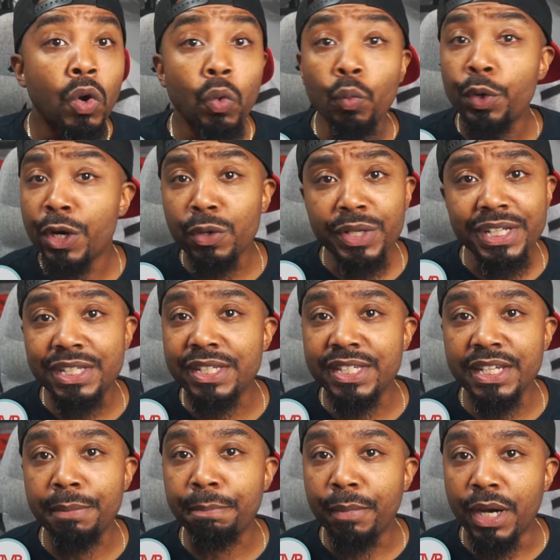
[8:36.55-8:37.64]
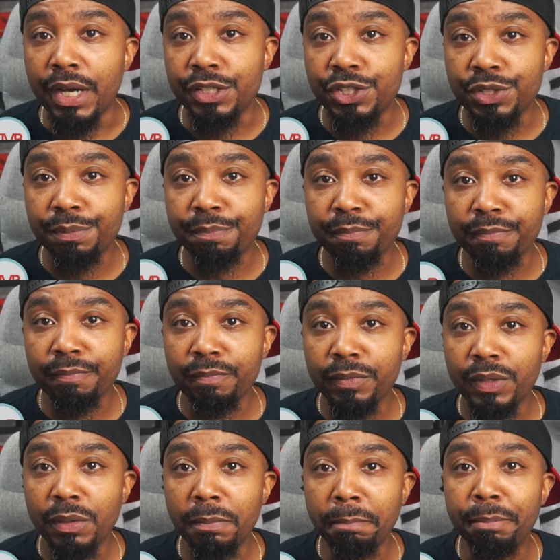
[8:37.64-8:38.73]
We don't get to see much,
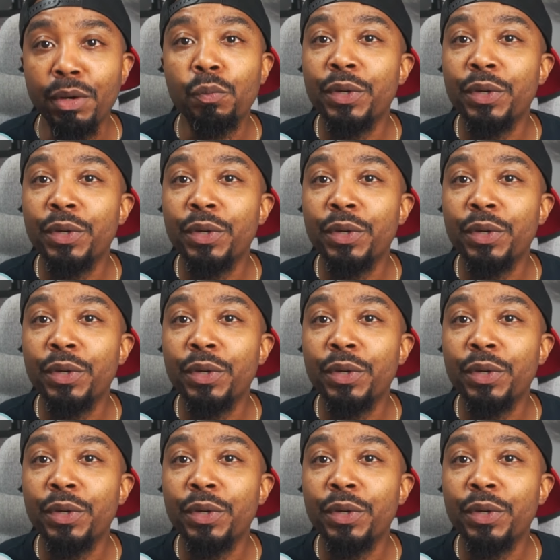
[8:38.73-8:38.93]
but